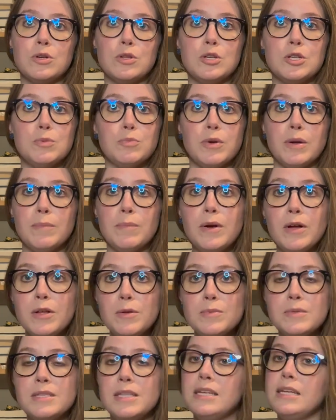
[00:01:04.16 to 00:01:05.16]
early spring
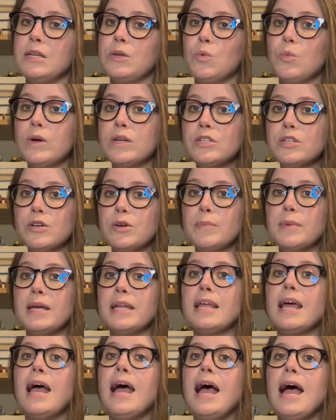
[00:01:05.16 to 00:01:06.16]
bulbs that need to winter a
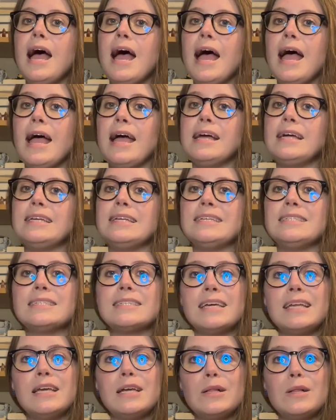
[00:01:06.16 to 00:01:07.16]
bit, and it's
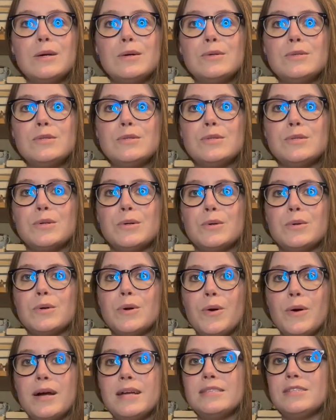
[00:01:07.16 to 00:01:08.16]
getting close, so
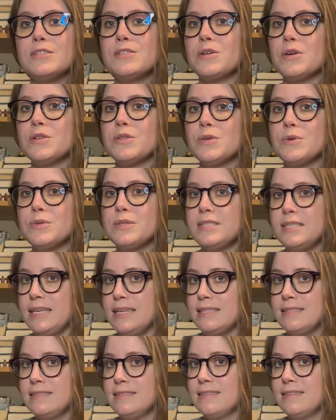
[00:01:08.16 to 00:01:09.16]
go ahead and start those
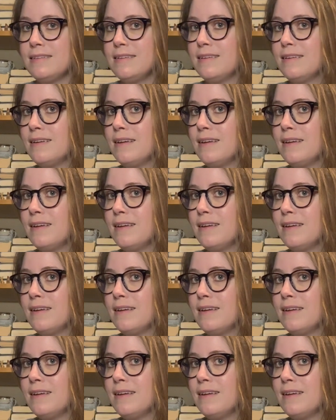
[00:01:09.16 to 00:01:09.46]
seeds,